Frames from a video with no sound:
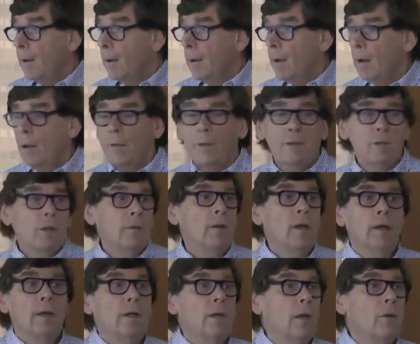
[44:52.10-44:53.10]
Uh, they say,
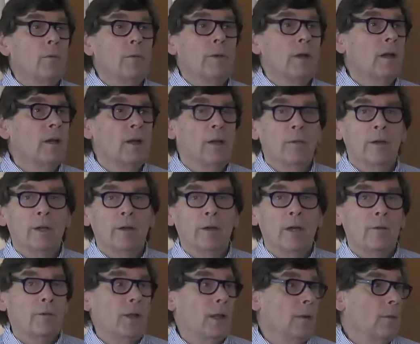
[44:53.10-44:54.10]
no, no, no, no, no, we can't
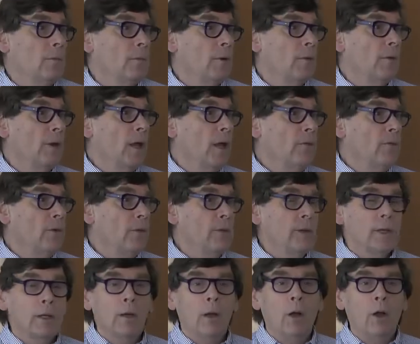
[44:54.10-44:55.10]
have that. We want
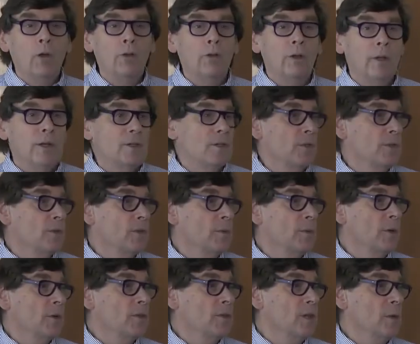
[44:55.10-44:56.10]
everything on license
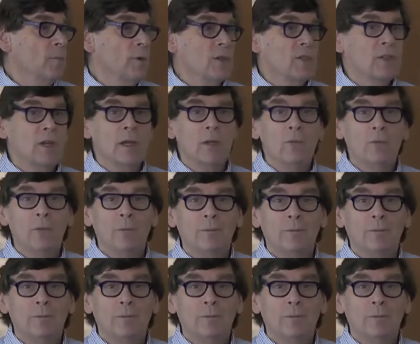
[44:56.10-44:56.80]
because then we're safe.